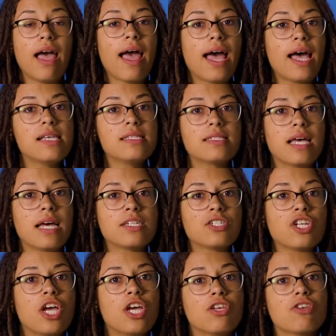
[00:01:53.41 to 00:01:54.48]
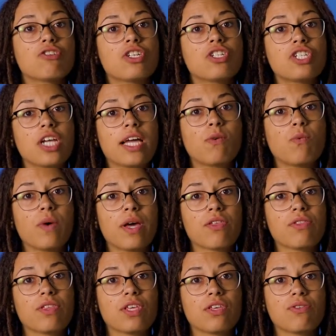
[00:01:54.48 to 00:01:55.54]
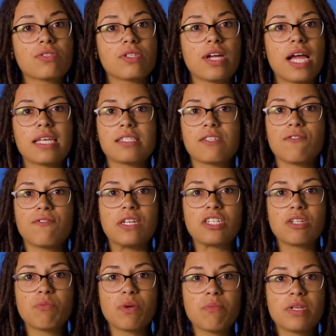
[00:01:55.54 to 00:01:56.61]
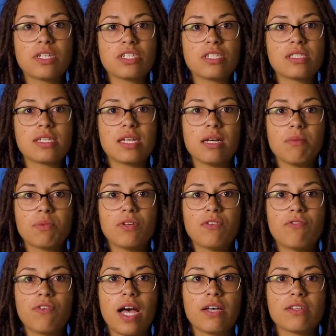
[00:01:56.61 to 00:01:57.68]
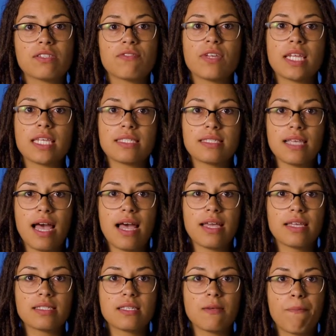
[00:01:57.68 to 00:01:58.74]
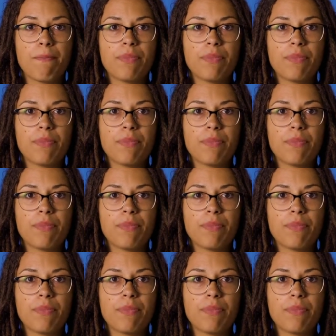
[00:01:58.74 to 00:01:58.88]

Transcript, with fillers: As such, you should check whether the user has sufficient permissions to upload files of any size.